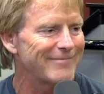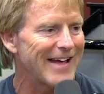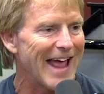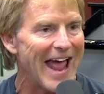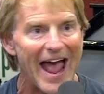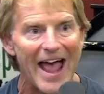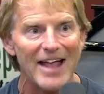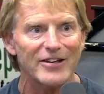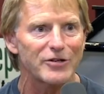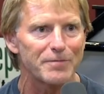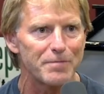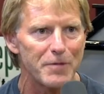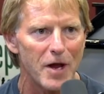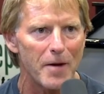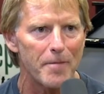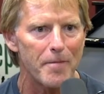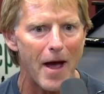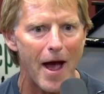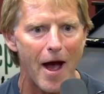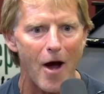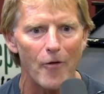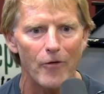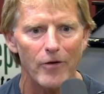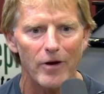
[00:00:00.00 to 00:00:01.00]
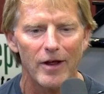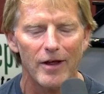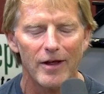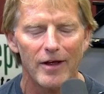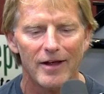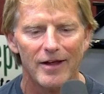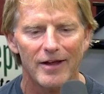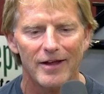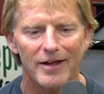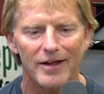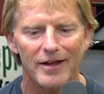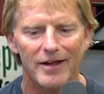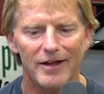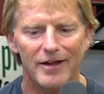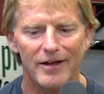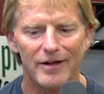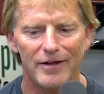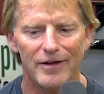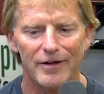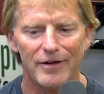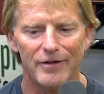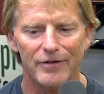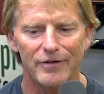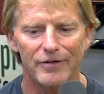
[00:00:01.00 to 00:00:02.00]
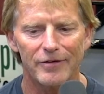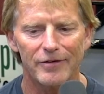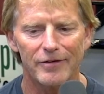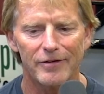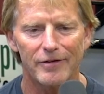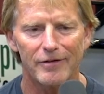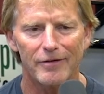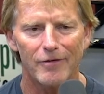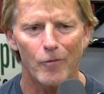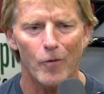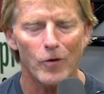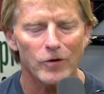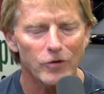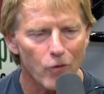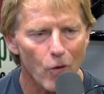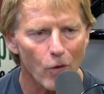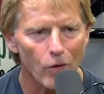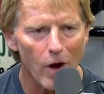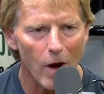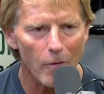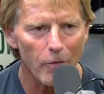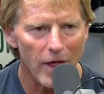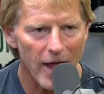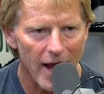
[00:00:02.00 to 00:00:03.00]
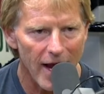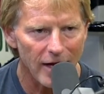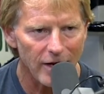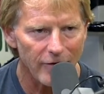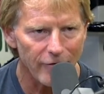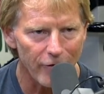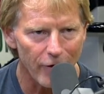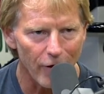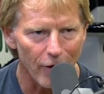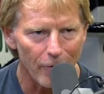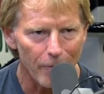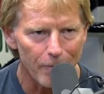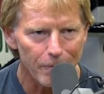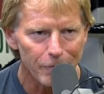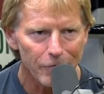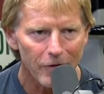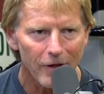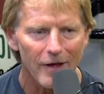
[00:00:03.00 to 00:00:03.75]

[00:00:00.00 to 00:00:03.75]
ask me about is what's going on with Haneyville?